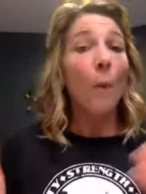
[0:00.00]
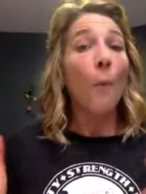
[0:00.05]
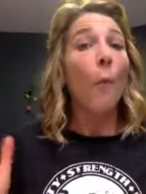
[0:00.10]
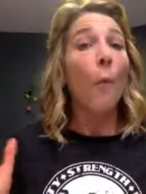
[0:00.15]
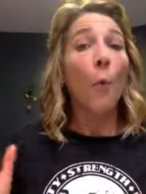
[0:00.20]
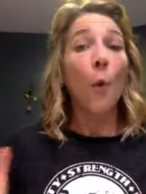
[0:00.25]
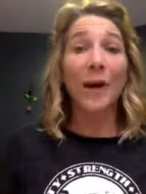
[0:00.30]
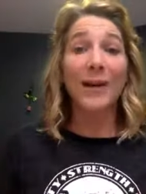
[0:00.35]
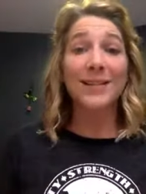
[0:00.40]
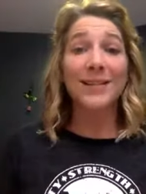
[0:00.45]

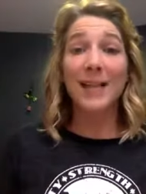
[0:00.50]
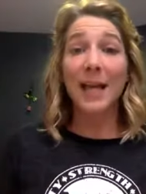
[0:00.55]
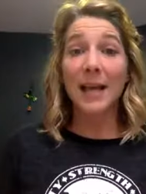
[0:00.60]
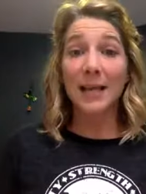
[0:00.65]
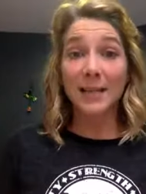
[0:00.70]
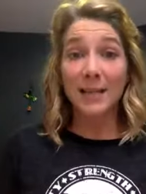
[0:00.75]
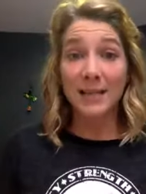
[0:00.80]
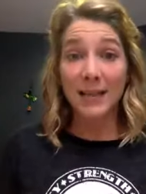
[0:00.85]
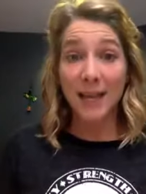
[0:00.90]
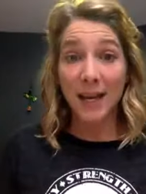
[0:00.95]
What does that
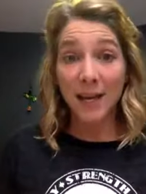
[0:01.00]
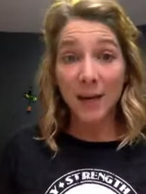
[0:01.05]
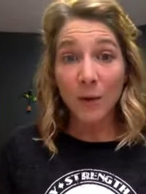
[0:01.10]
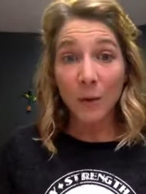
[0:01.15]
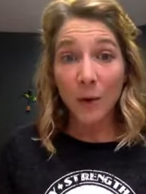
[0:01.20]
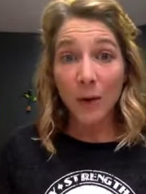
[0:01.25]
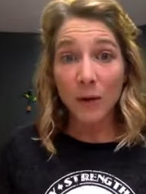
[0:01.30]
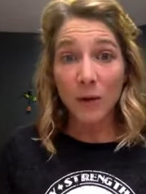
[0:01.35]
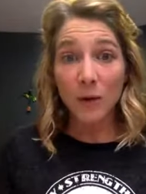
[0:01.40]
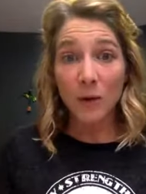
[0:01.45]
say to
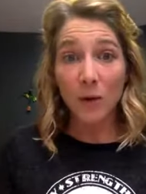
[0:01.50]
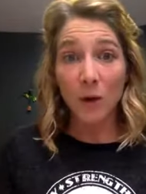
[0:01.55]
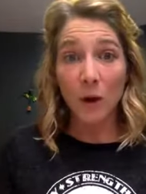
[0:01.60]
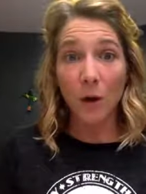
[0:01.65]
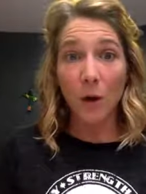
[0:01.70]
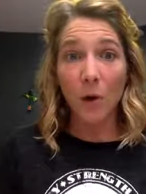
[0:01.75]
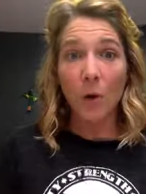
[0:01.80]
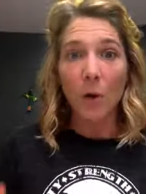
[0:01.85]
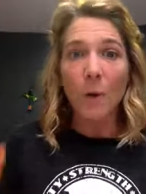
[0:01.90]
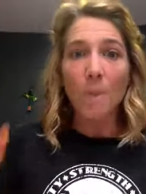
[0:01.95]
us
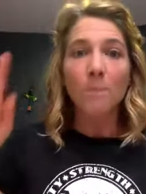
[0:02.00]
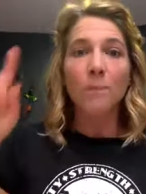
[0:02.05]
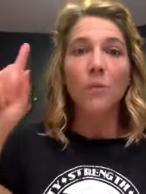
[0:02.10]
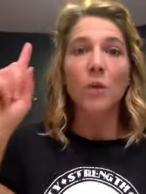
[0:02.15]
though?